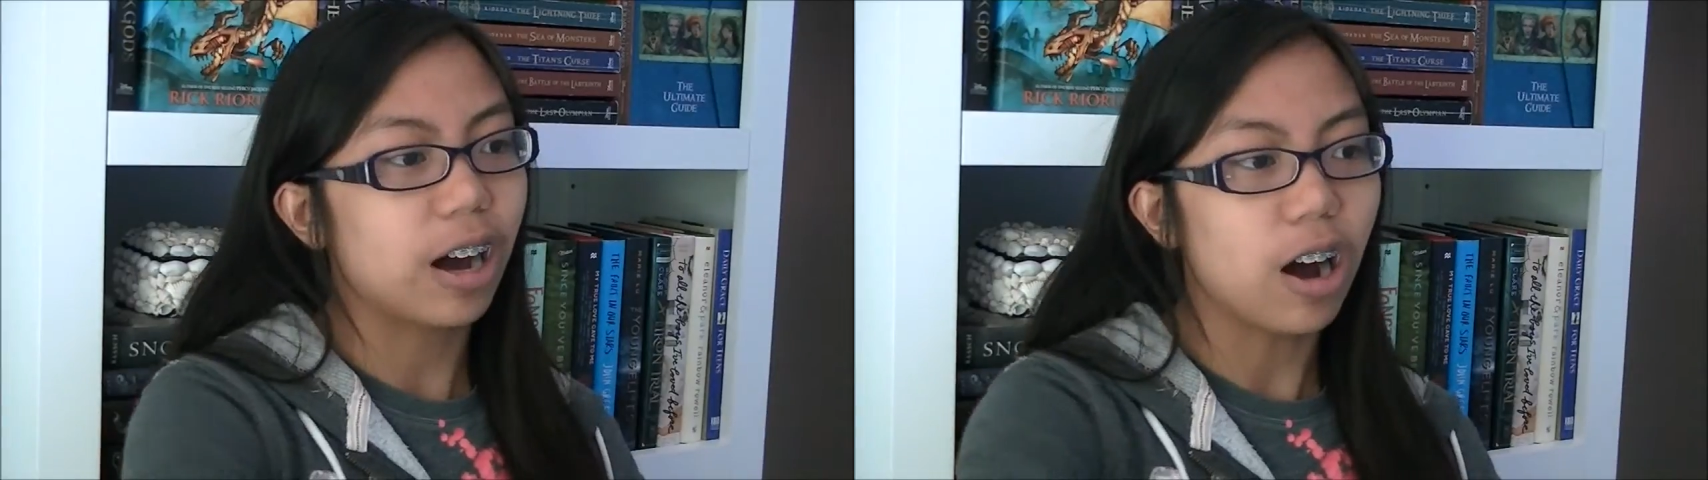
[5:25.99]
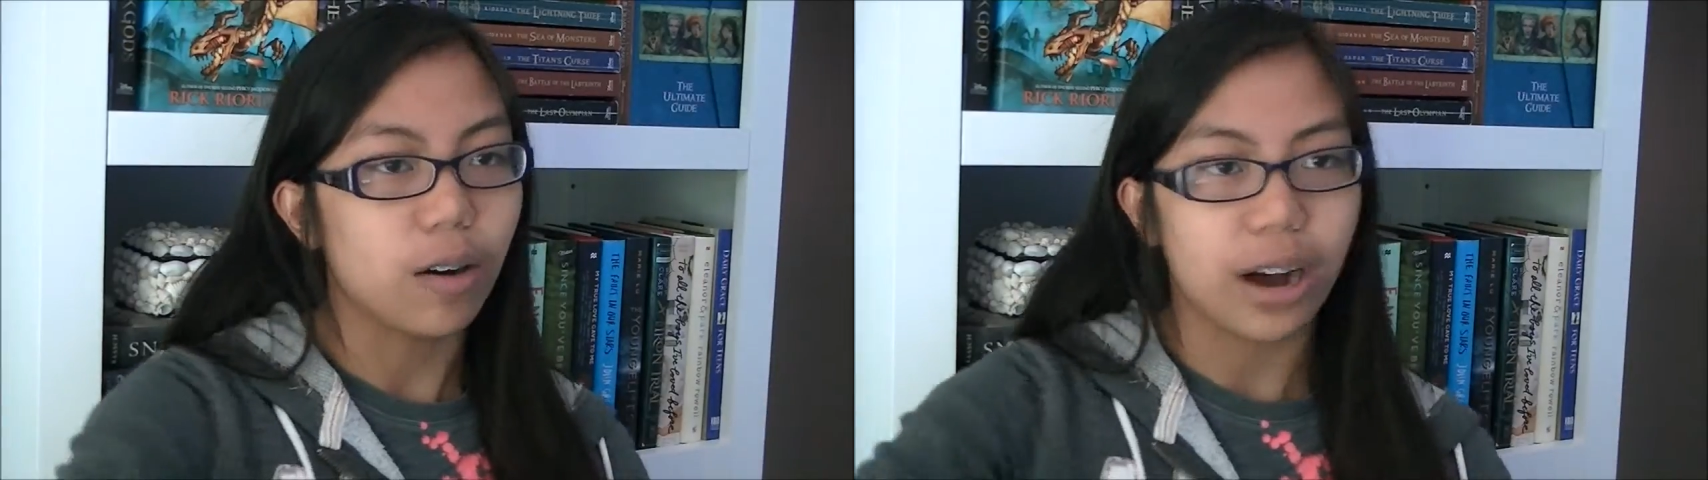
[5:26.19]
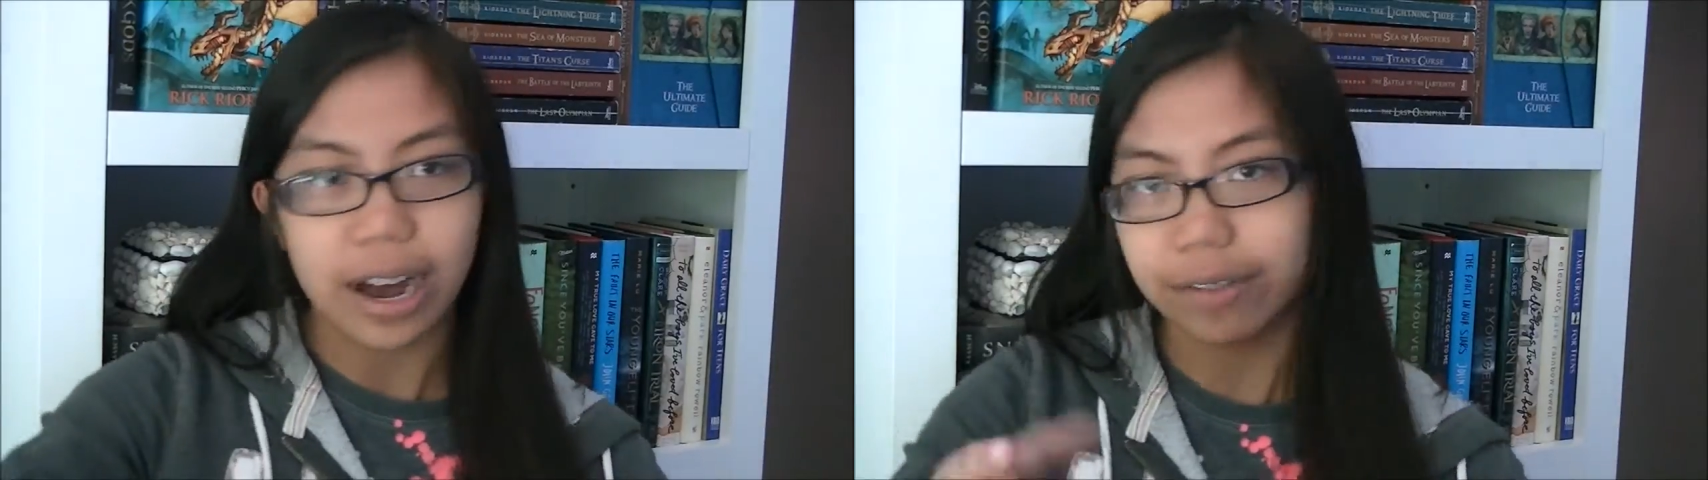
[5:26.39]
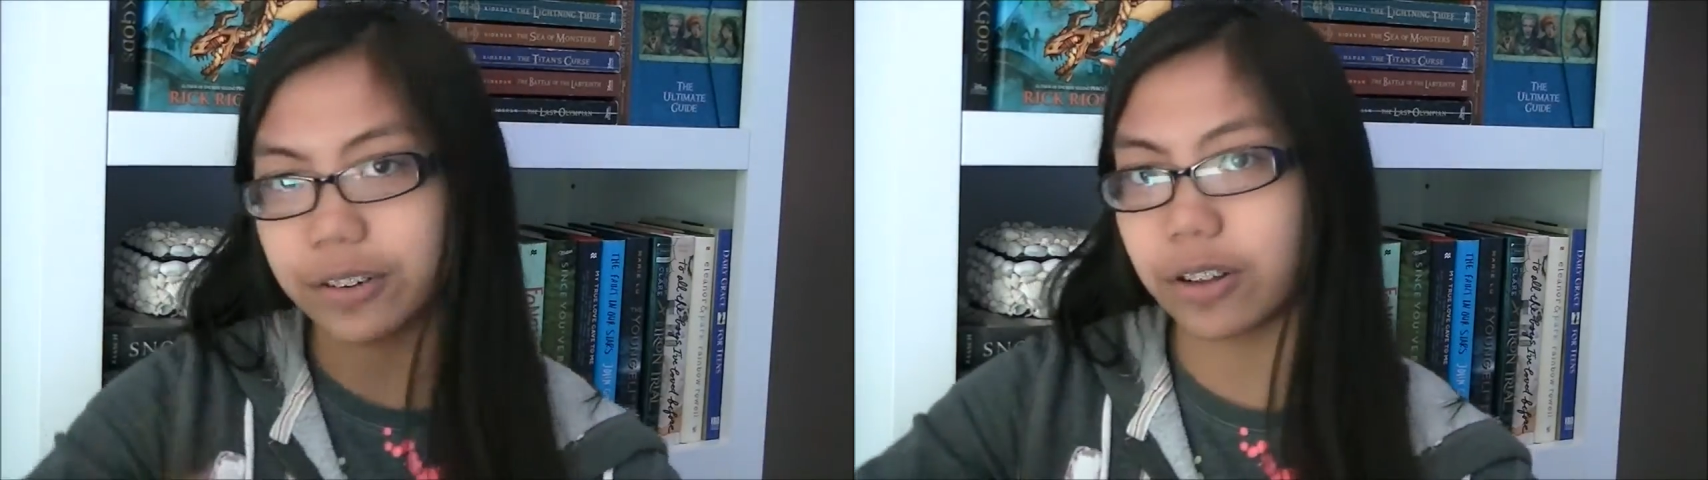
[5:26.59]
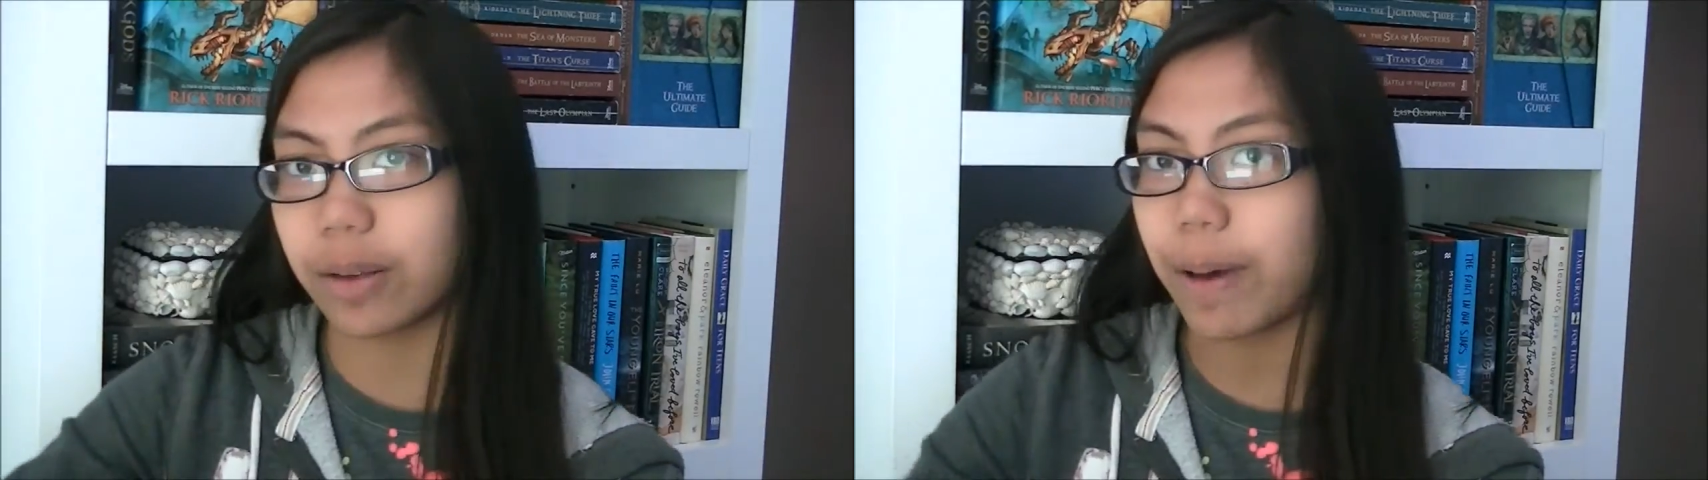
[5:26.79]
oh,
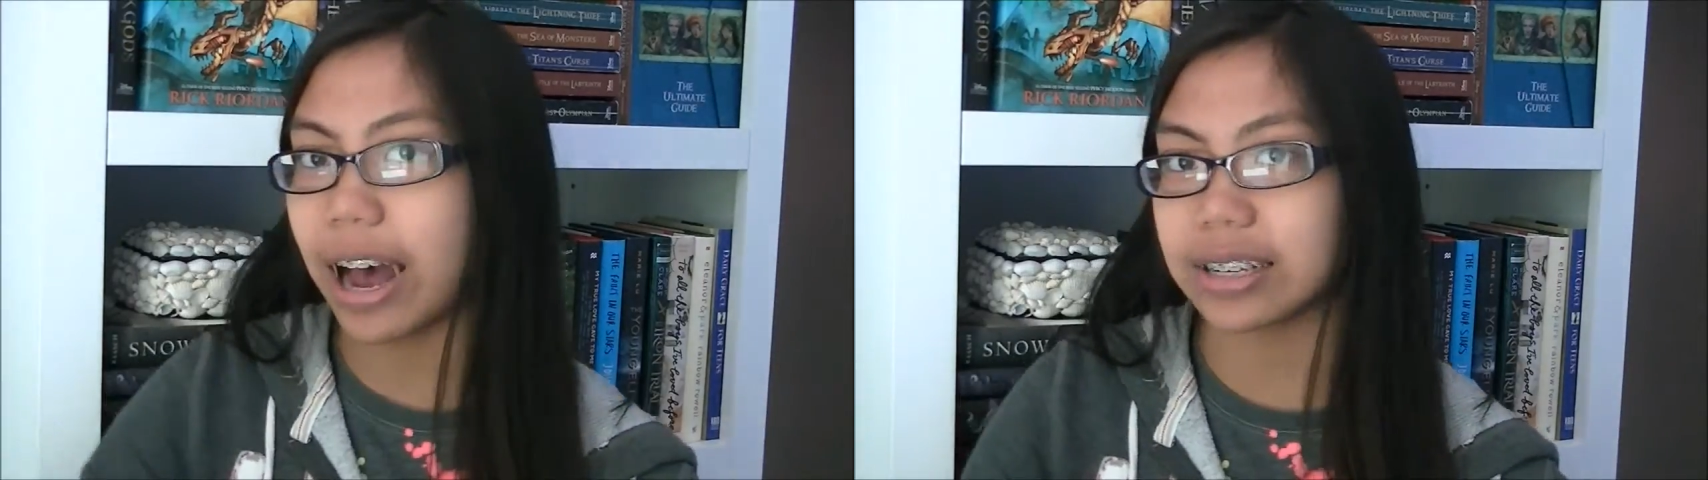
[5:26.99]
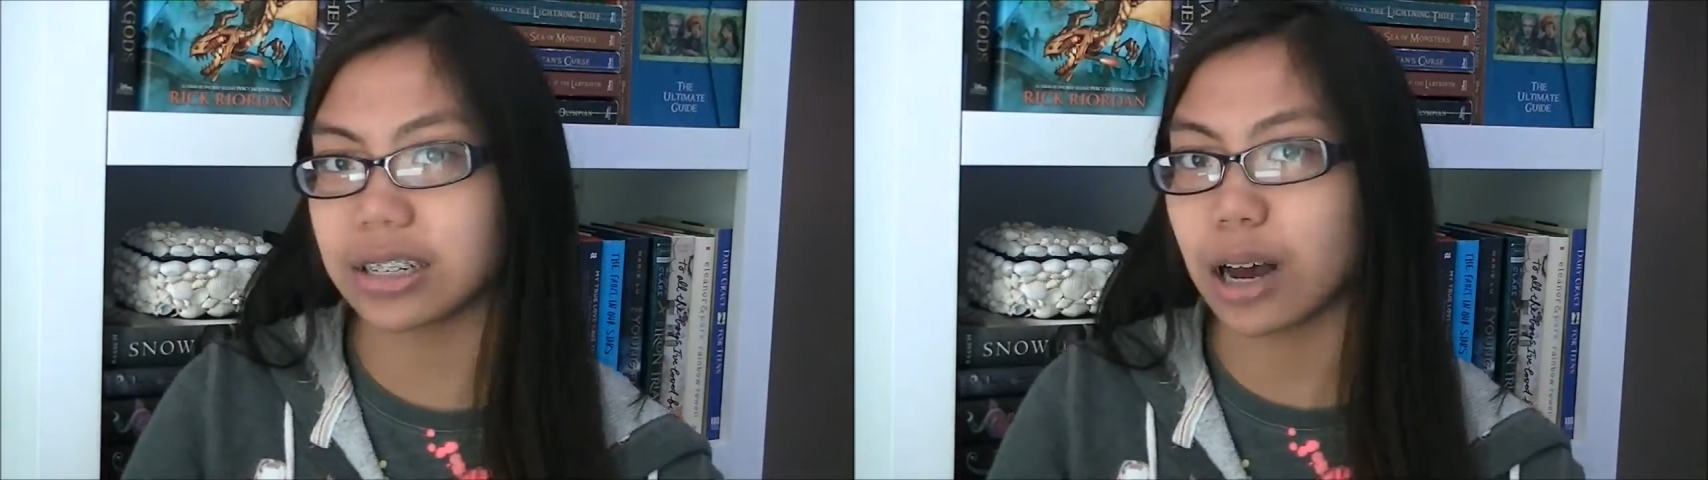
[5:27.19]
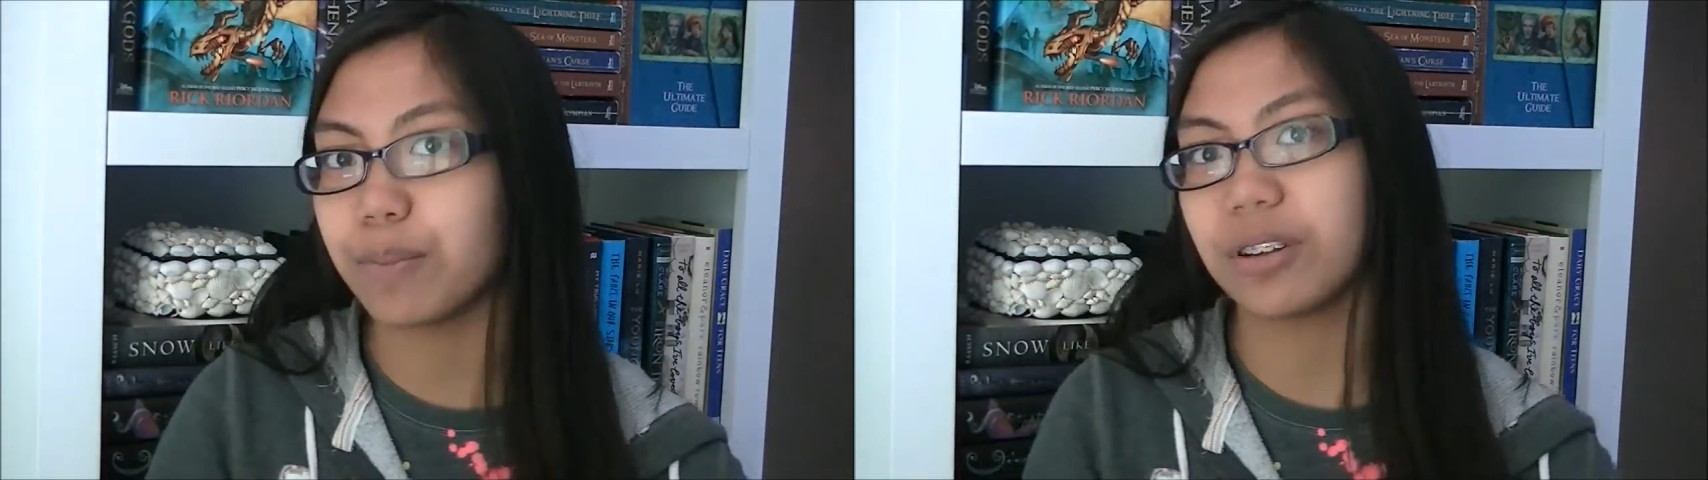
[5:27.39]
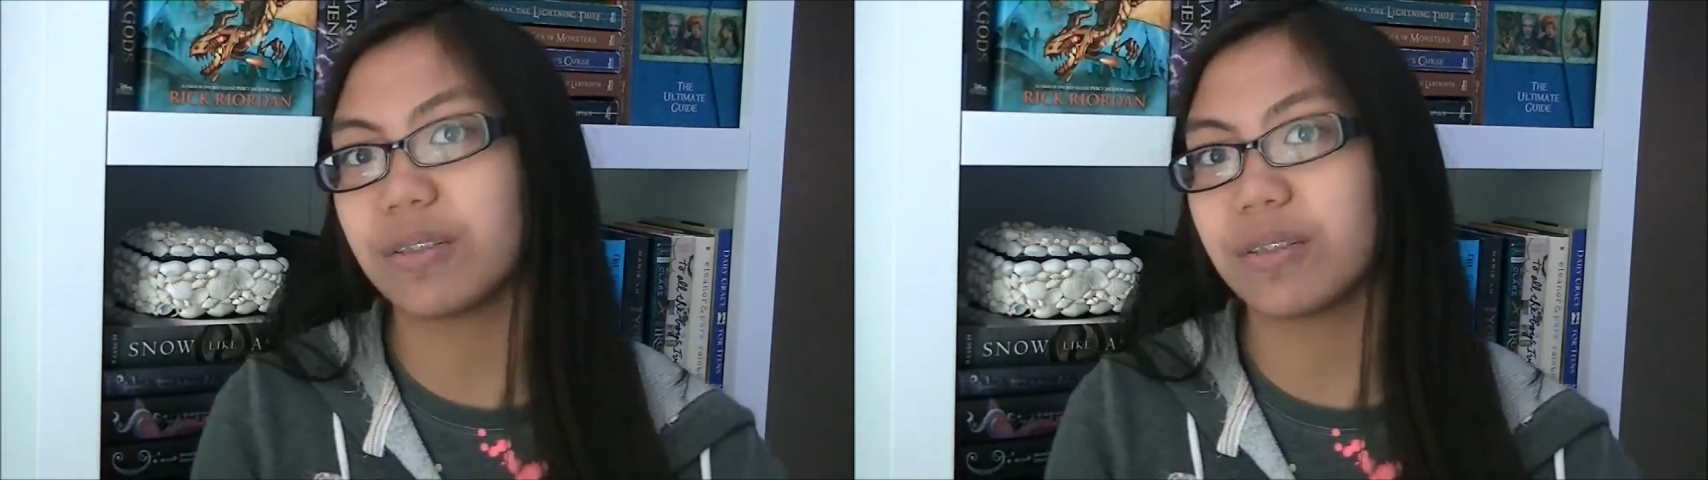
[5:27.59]
after the past couple